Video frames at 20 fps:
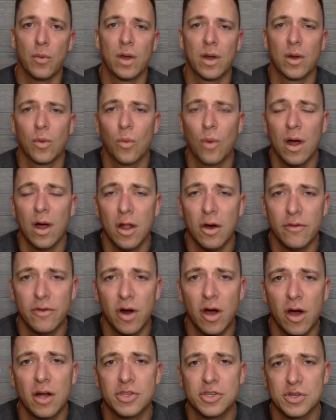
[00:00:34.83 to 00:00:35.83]
We are well
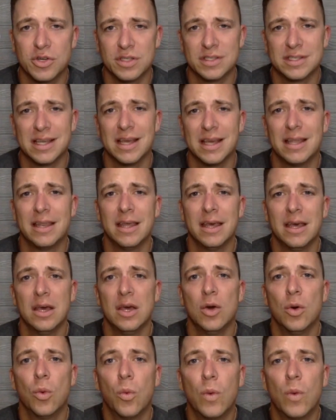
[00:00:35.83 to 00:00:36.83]
over 110
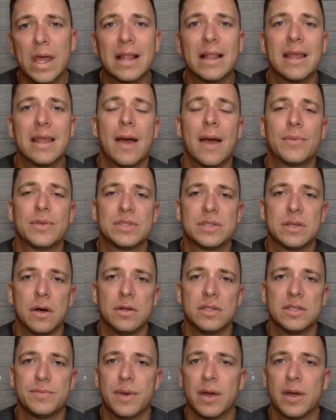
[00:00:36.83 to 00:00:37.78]
weekly episodes.